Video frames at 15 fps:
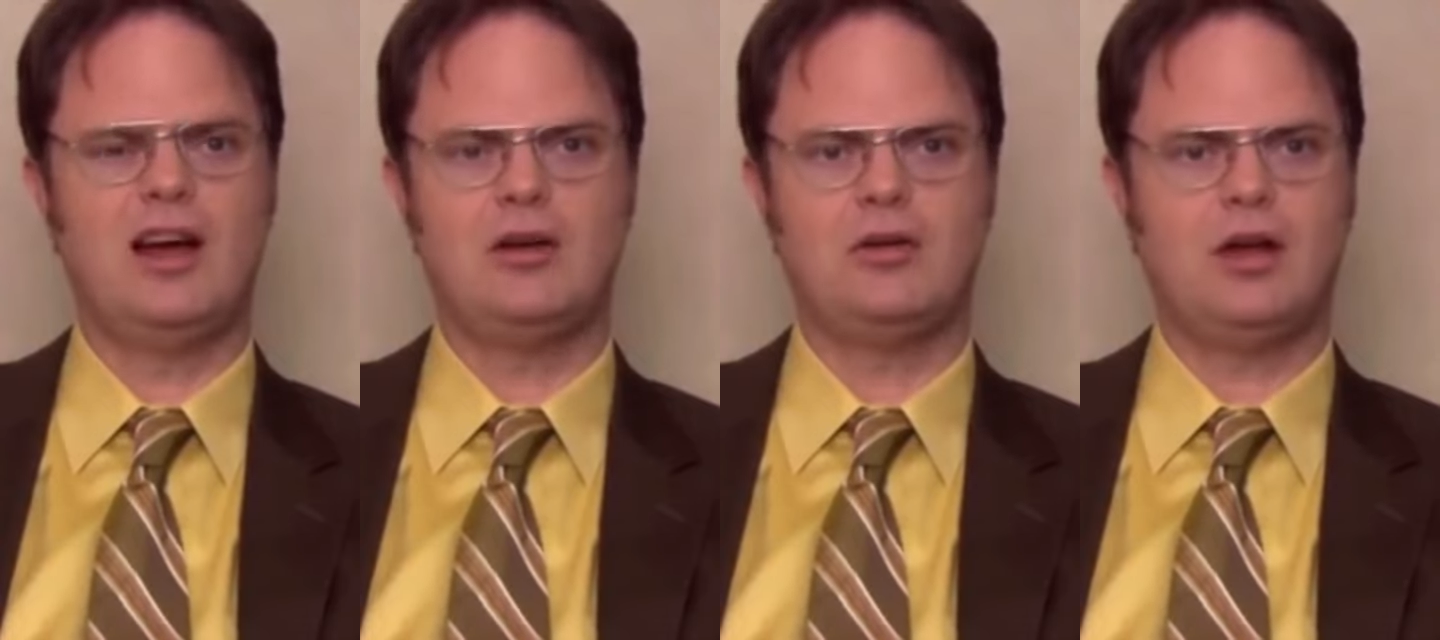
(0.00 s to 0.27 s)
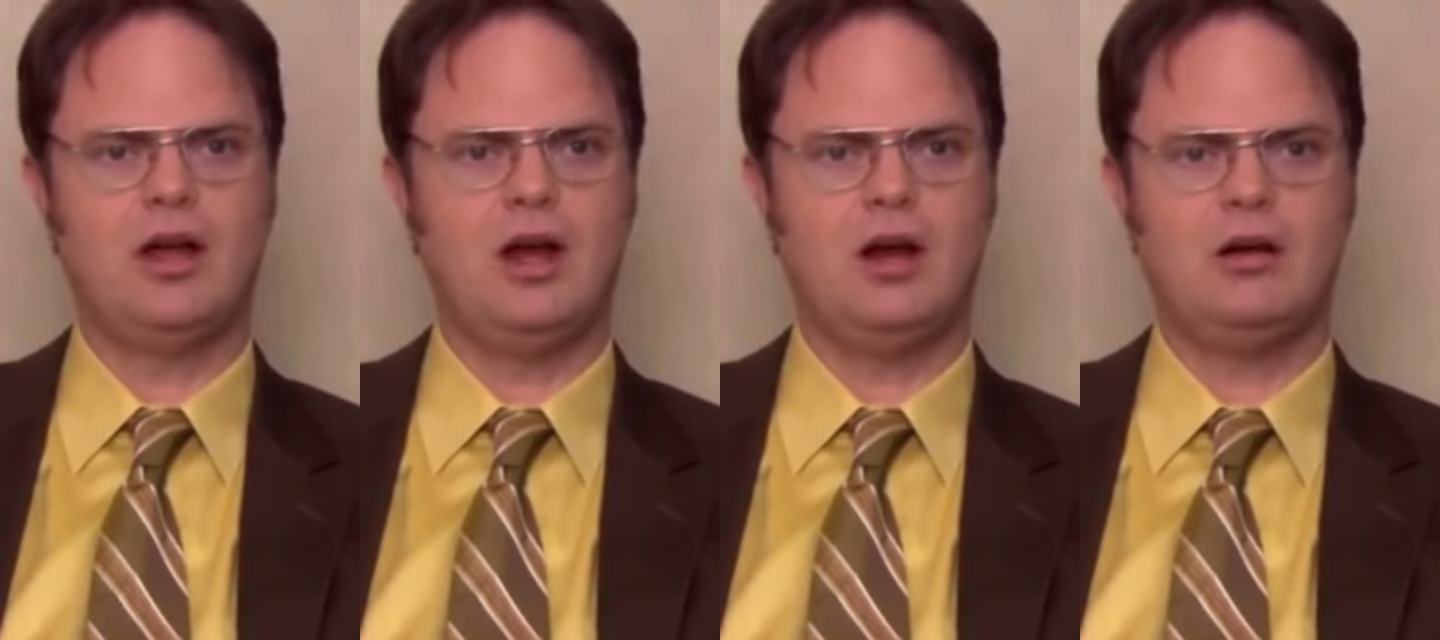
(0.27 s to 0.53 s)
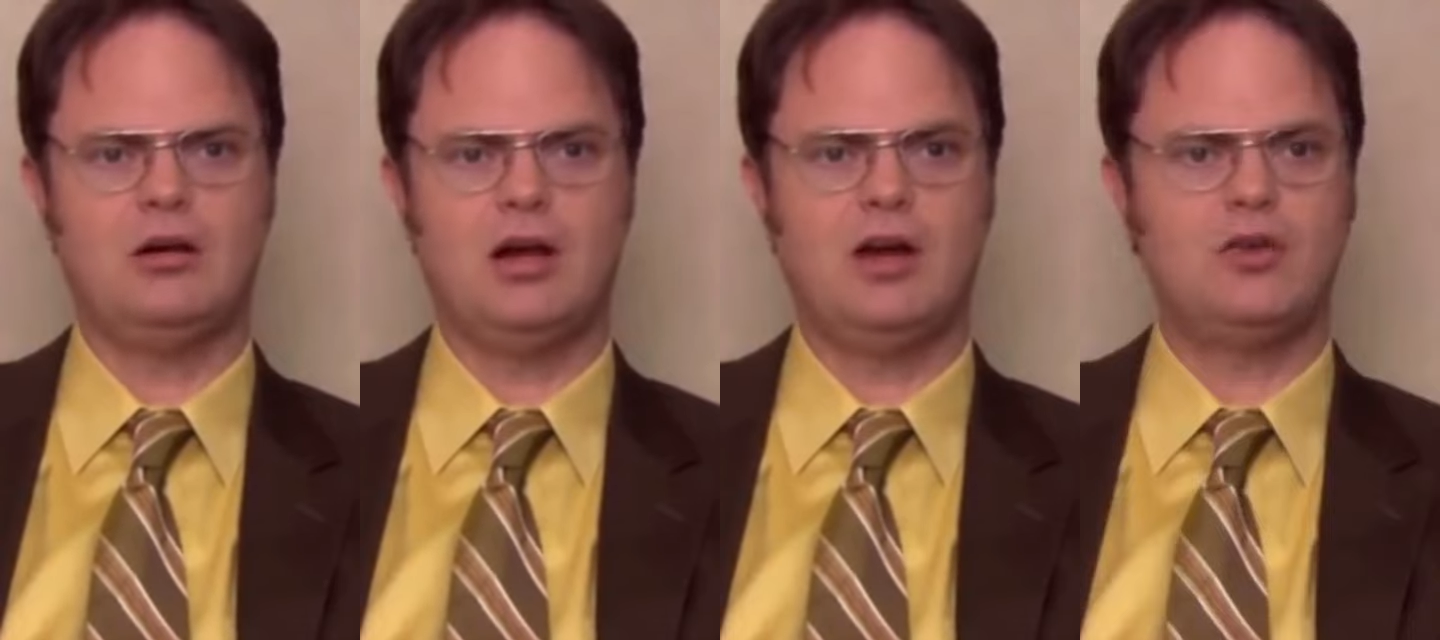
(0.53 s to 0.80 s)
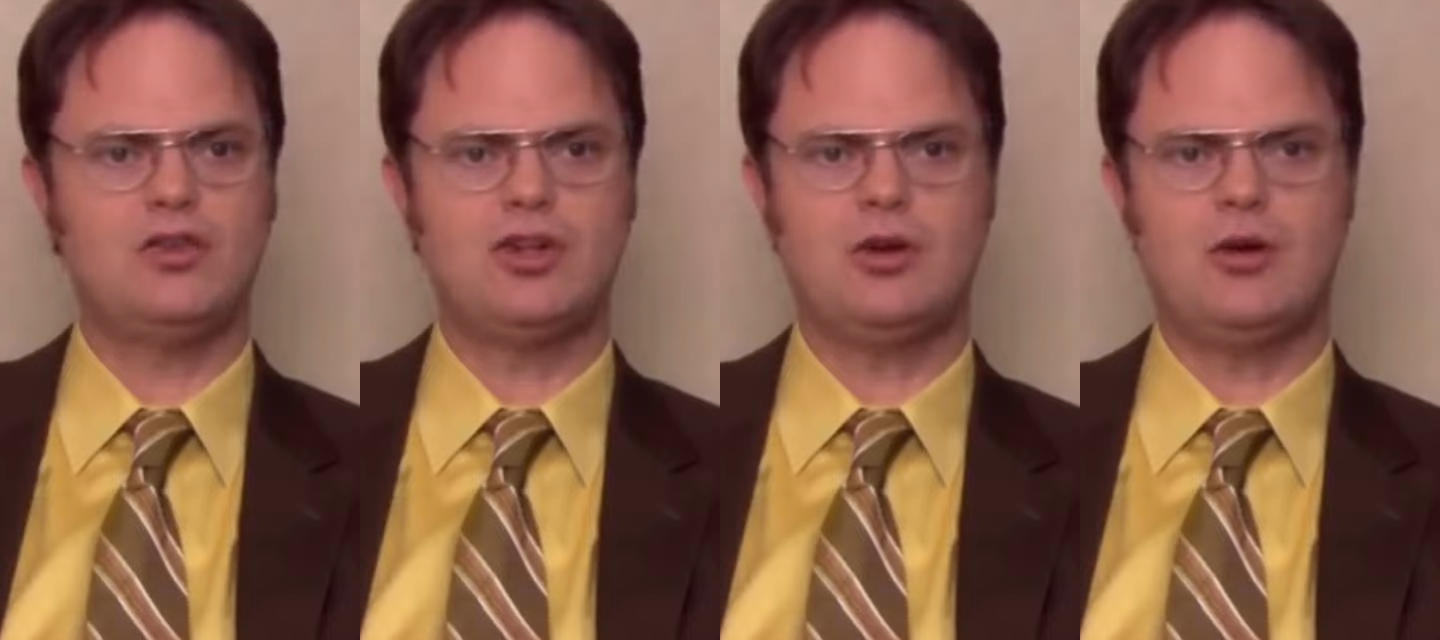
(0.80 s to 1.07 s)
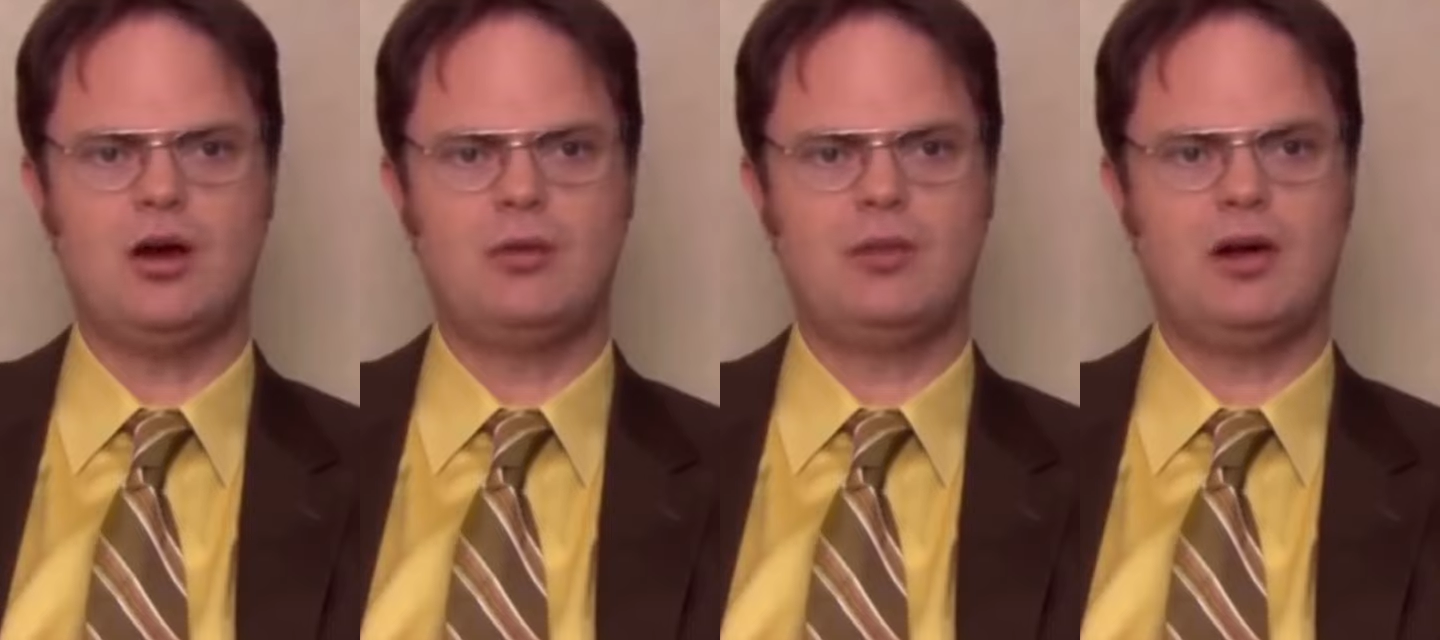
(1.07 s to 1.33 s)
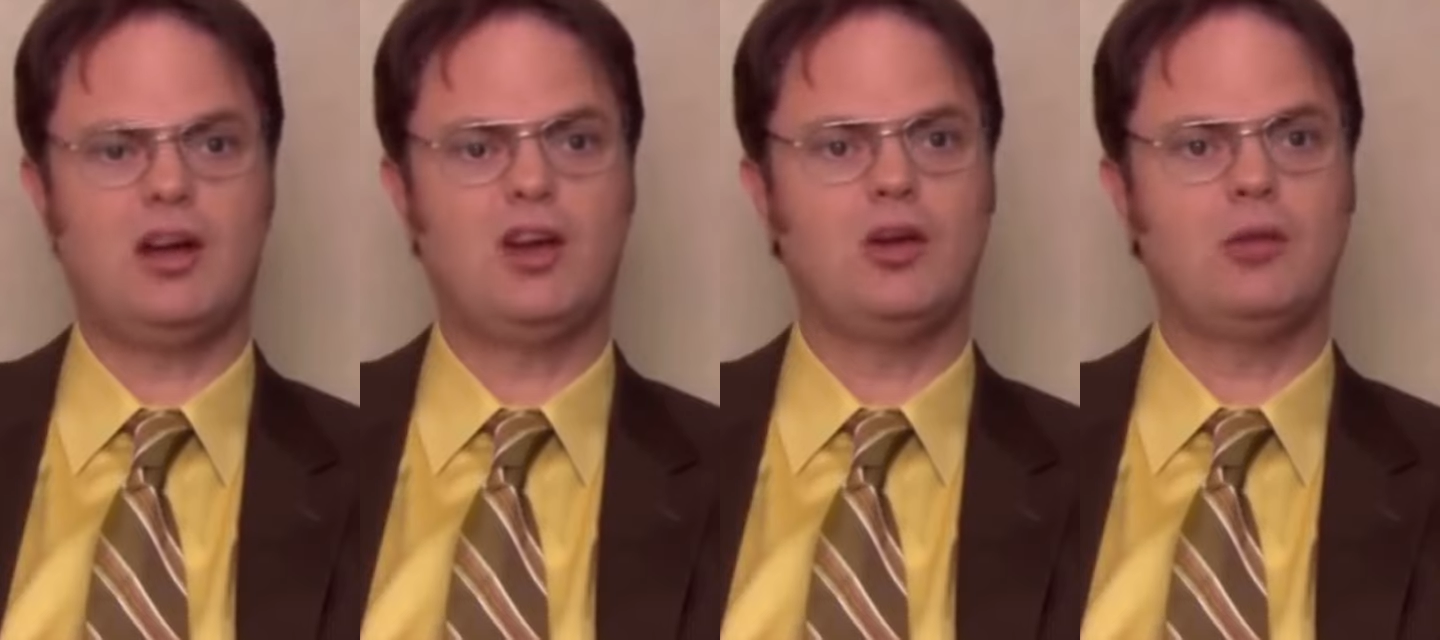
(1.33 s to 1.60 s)
I don't care. I don't show
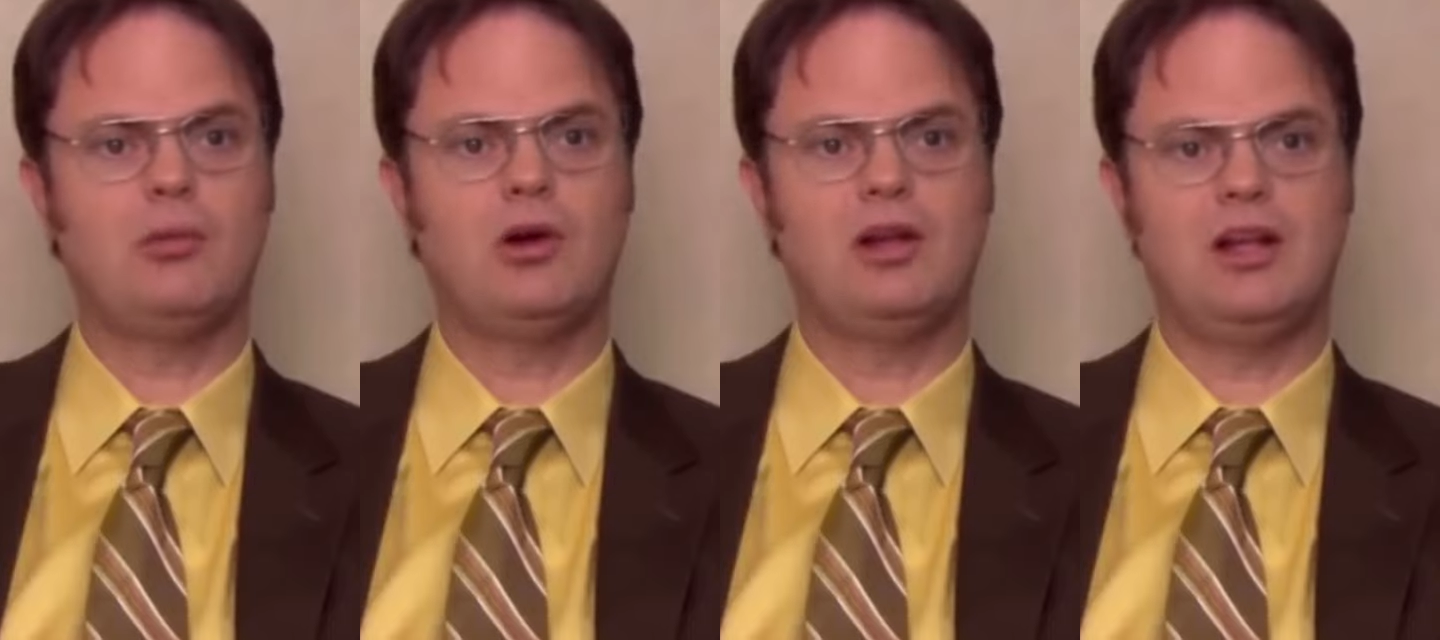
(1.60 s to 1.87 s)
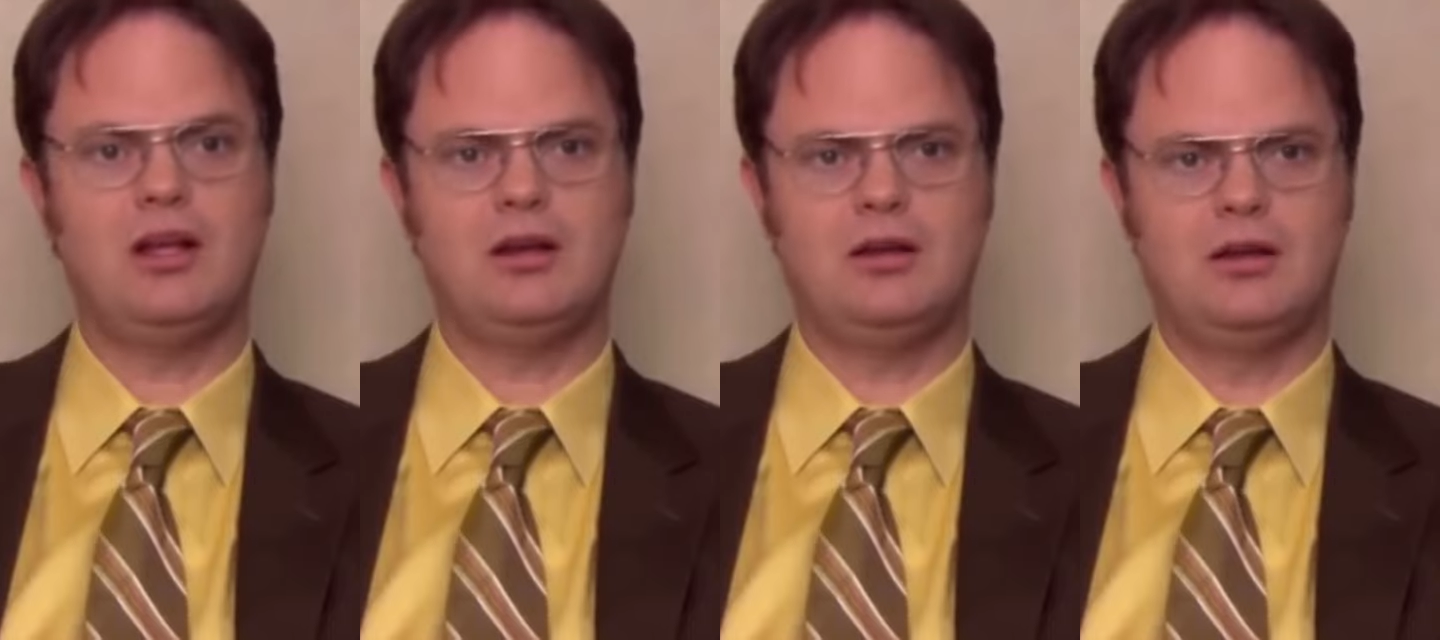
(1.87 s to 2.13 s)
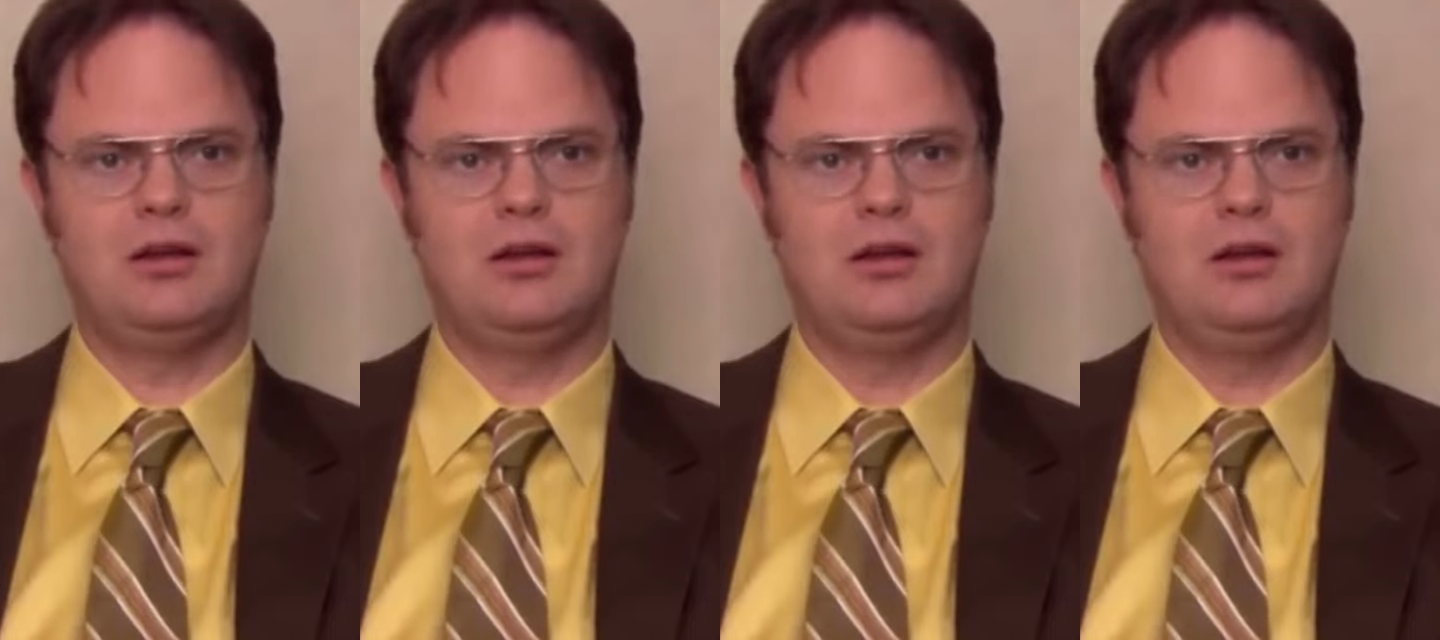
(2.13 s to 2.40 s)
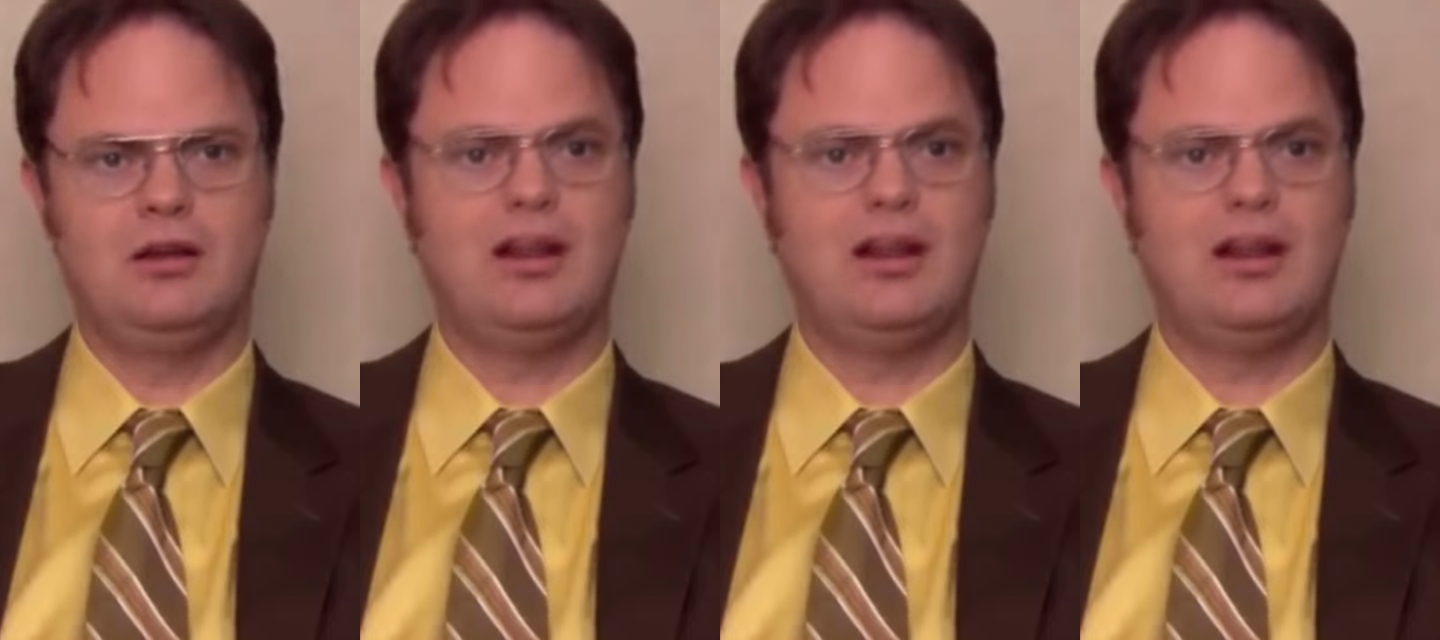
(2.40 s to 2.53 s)
up. I go to Berlin.